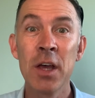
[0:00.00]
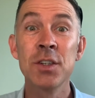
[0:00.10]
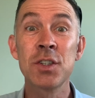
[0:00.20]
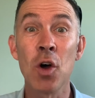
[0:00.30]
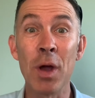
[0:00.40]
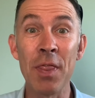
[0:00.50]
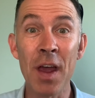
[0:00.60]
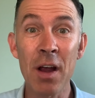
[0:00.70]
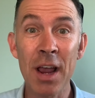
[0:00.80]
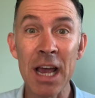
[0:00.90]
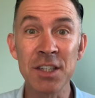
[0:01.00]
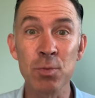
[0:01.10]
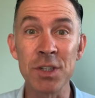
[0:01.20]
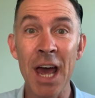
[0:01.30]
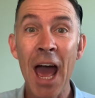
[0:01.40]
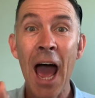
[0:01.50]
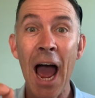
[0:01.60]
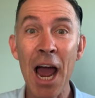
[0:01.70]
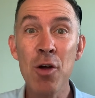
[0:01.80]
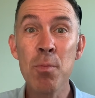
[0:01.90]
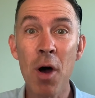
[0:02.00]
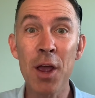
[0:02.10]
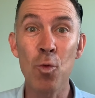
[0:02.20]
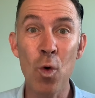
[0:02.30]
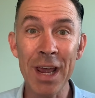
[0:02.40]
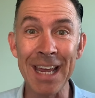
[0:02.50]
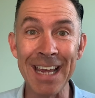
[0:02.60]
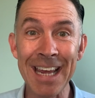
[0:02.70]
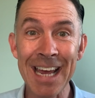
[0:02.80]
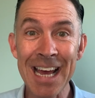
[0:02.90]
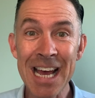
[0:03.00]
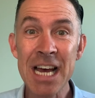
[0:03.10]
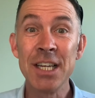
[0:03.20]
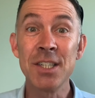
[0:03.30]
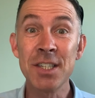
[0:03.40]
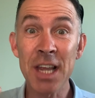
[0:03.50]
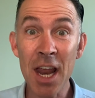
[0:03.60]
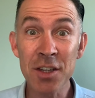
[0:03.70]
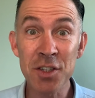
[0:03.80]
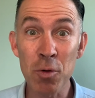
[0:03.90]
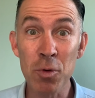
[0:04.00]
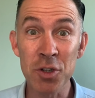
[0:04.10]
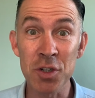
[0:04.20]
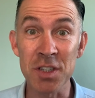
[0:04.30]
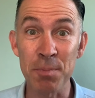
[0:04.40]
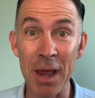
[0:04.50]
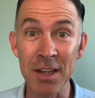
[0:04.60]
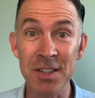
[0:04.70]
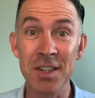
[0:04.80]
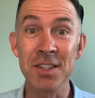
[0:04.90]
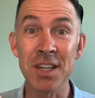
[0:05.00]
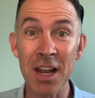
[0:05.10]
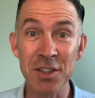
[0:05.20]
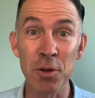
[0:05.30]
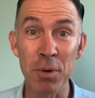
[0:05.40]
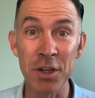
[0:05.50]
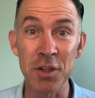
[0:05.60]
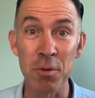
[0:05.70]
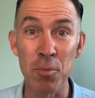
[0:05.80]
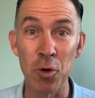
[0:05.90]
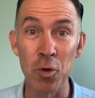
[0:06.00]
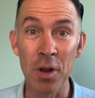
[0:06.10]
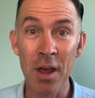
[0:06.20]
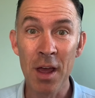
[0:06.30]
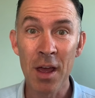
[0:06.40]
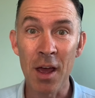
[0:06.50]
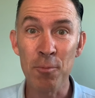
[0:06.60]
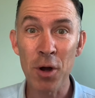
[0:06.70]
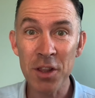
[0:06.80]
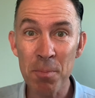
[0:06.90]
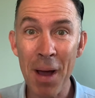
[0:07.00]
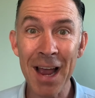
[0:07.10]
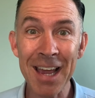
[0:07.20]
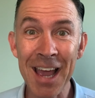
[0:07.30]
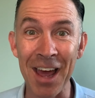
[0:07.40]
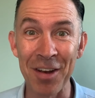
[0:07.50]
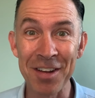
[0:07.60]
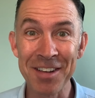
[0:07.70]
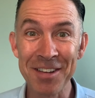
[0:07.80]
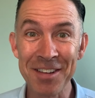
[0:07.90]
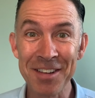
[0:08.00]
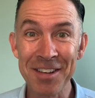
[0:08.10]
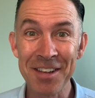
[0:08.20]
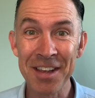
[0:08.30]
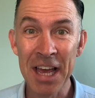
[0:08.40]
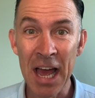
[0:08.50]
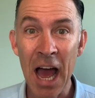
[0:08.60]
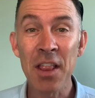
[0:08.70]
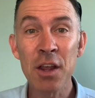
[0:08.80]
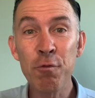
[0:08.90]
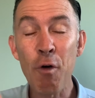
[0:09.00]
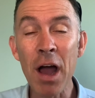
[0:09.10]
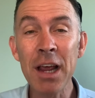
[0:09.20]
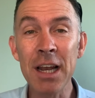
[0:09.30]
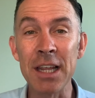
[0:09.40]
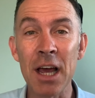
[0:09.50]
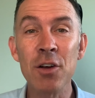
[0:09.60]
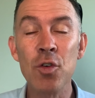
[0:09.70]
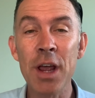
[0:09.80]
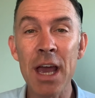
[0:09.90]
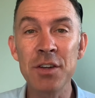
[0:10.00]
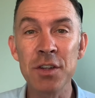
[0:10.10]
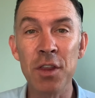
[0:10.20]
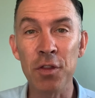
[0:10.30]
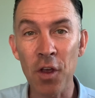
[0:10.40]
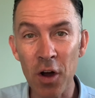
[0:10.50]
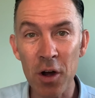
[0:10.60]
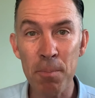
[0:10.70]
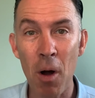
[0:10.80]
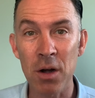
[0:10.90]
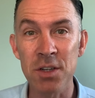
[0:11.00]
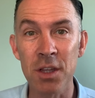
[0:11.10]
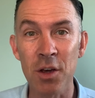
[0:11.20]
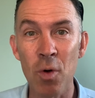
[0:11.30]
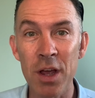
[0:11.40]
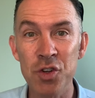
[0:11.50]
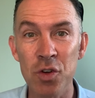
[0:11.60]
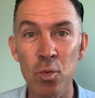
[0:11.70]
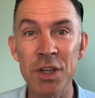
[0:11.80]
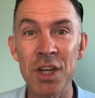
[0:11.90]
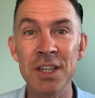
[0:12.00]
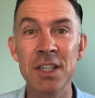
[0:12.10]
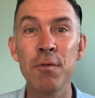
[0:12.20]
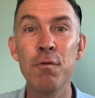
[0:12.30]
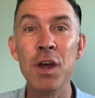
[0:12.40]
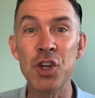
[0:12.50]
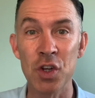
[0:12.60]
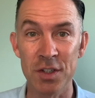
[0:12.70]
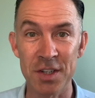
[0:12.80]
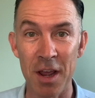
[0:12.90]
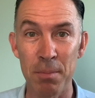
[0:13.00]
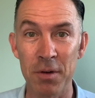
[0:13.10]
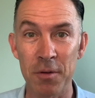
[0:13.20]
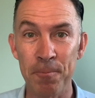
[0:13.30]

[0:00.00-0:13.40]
So in their case, it was, how might we send someone to space, send somebody to the moon, and bring them back again? And then finally, that created the third part of the equation, which is the vision statement.